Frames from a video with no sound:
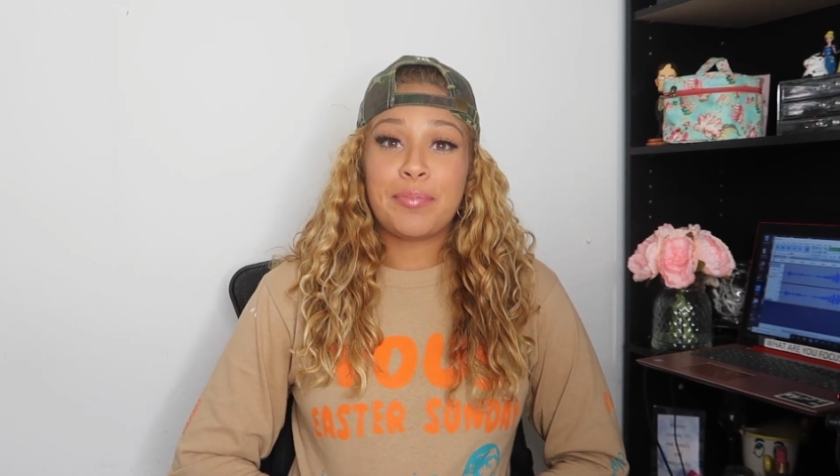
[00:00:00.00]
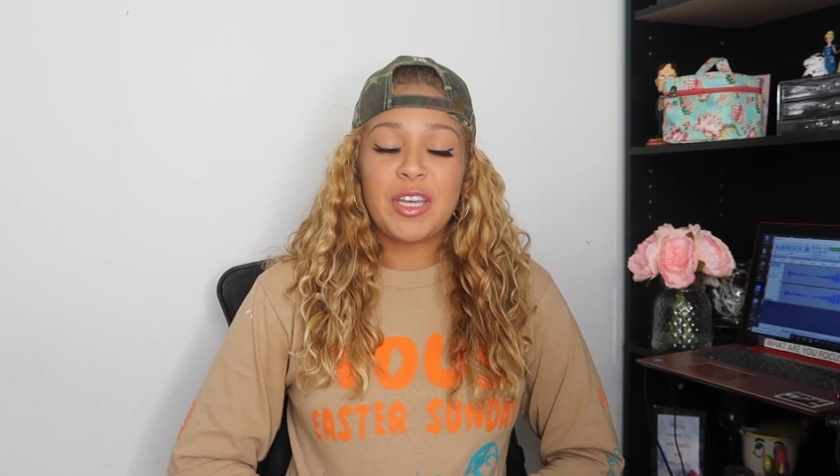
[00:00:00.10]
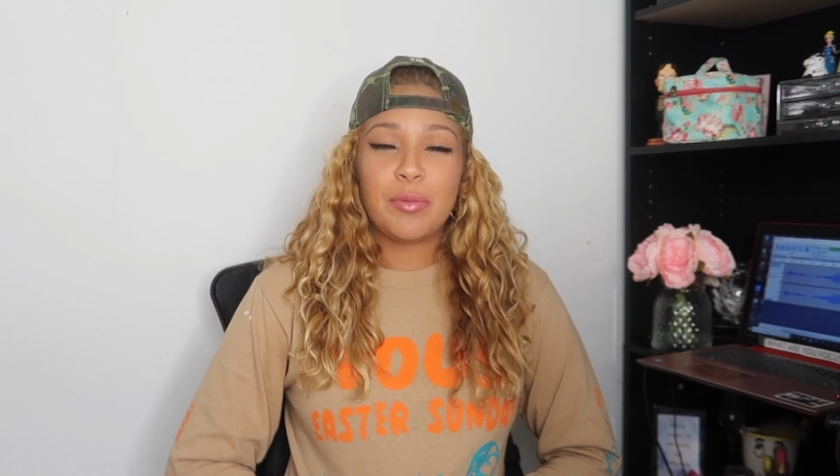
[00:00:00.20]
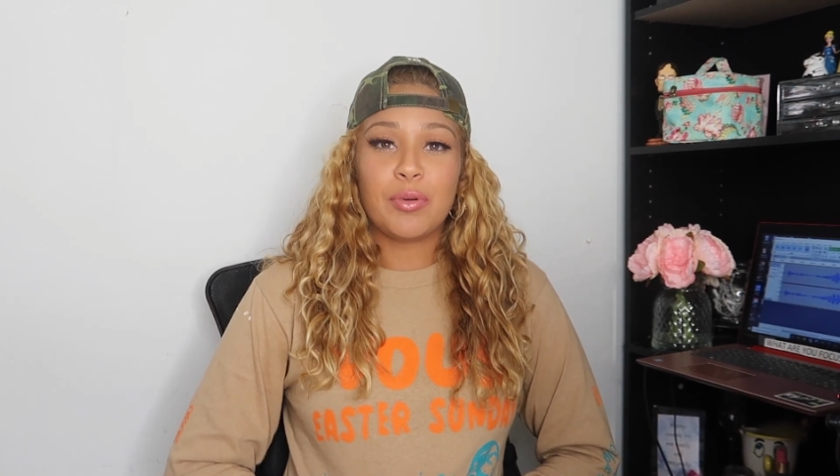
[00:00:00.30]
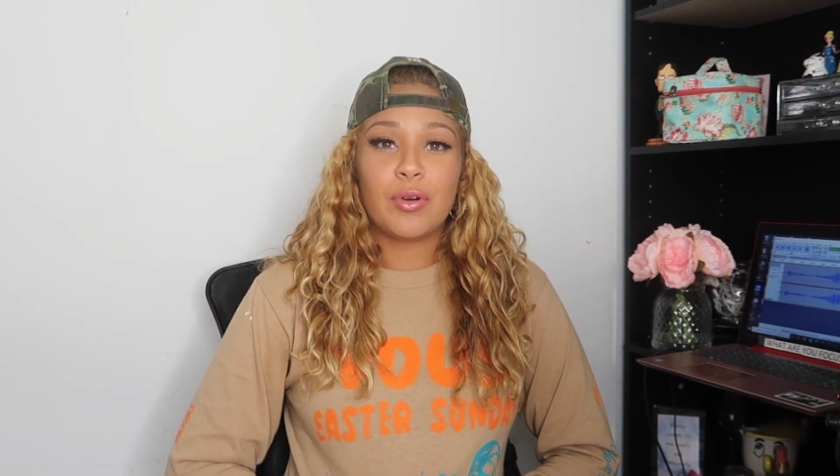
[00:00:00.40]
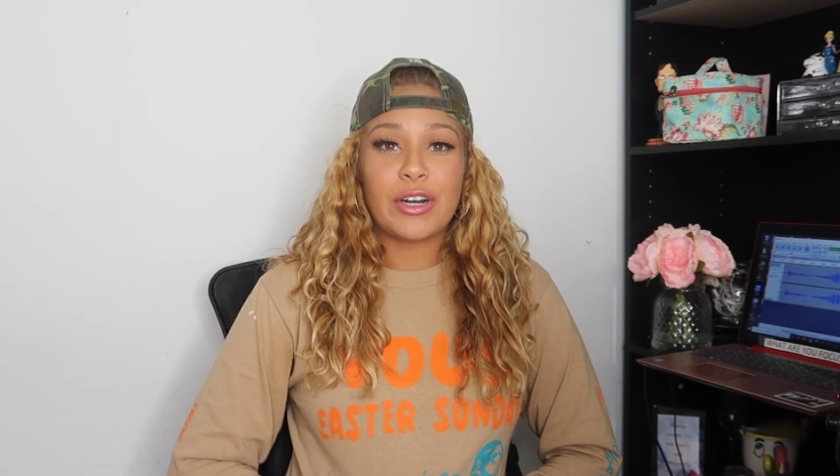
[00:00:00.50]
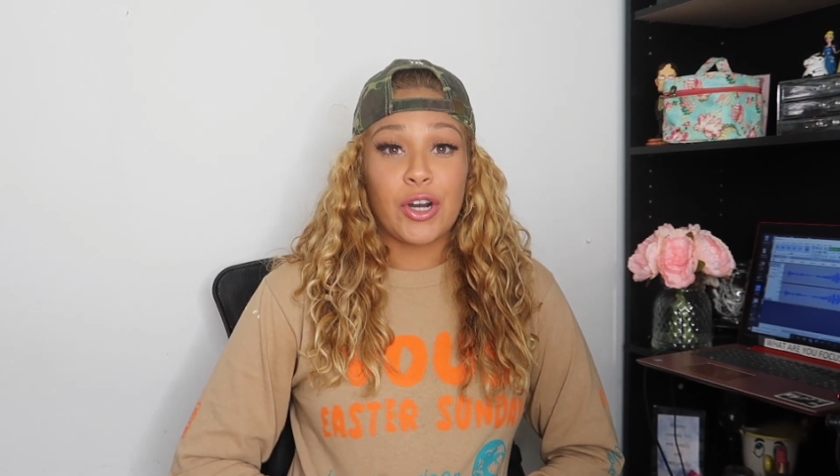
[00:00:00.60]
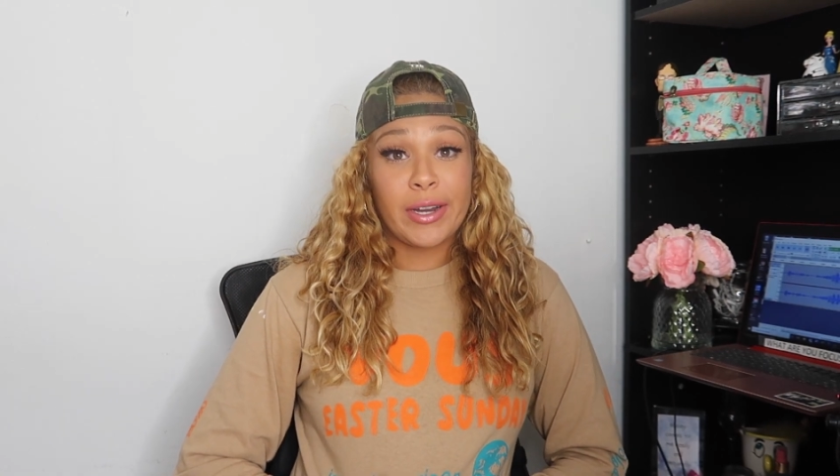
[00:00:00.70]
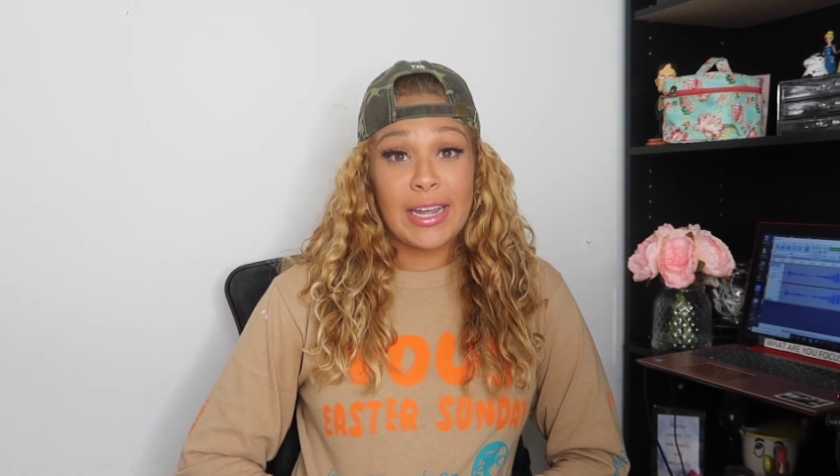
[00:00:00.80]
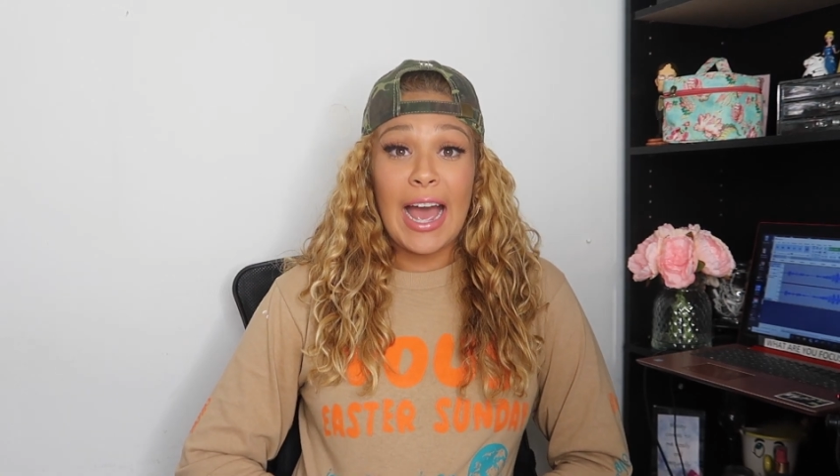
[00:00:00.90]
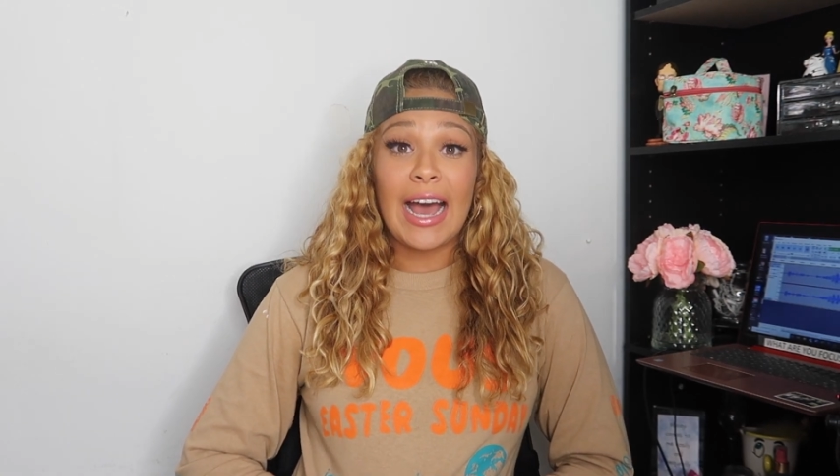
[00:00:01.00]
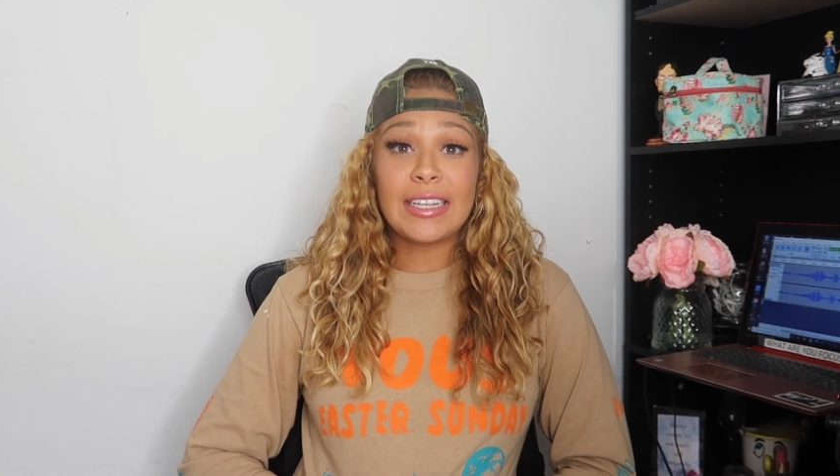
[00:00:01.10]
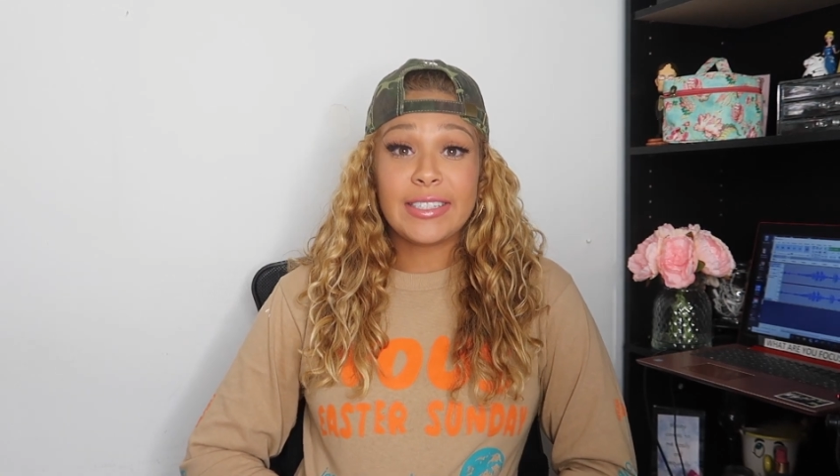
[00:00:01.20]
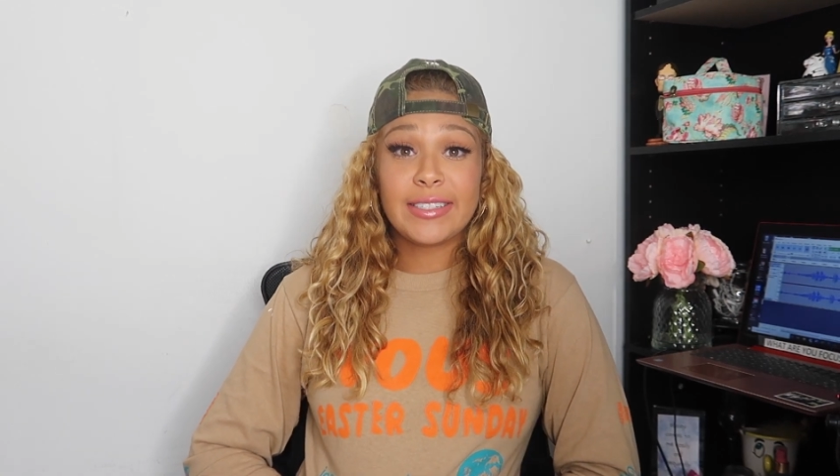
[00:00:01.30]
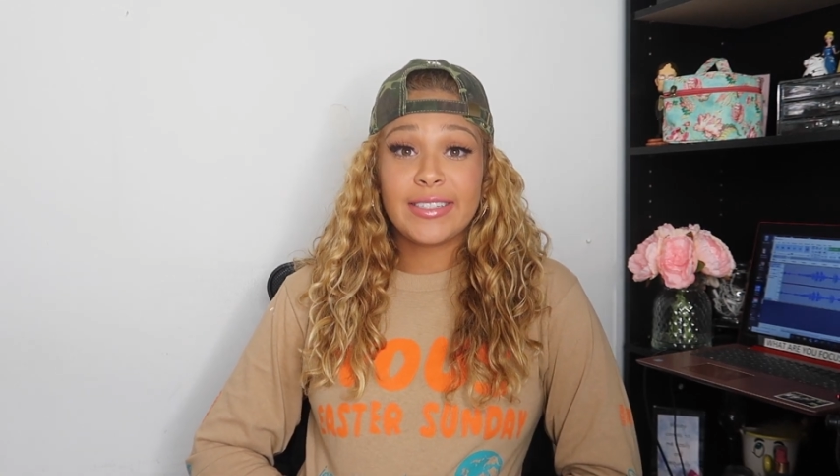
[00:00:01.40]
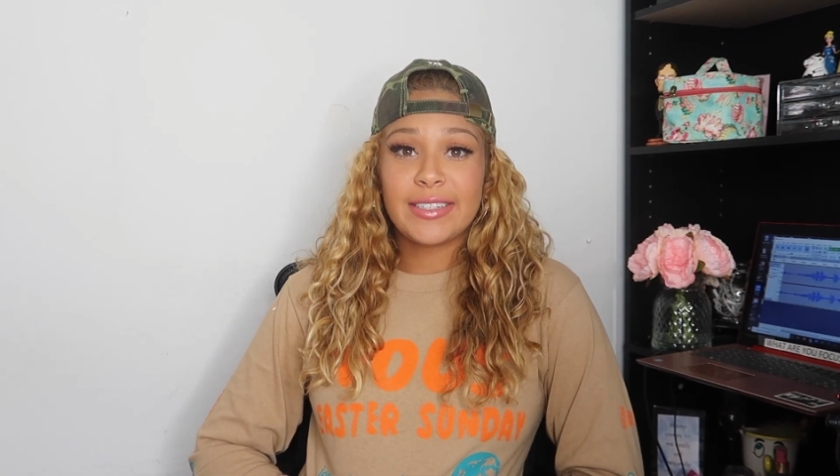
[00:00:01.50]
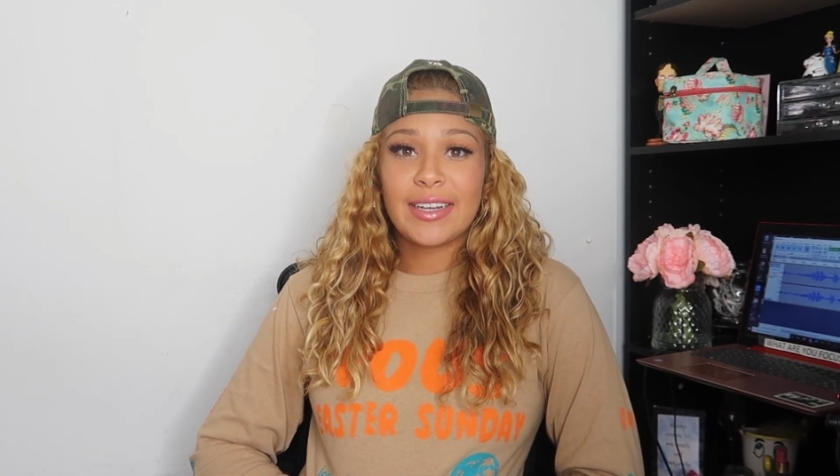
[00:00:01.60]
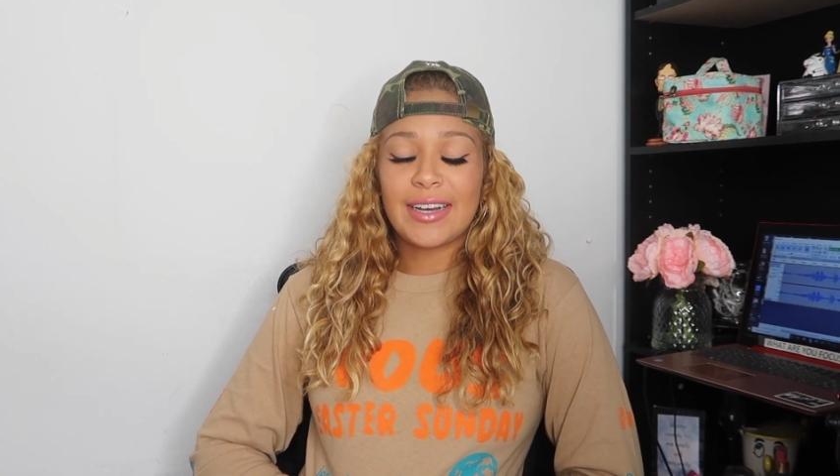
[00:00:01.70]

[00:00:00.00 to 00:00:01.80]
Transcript: people in our cast,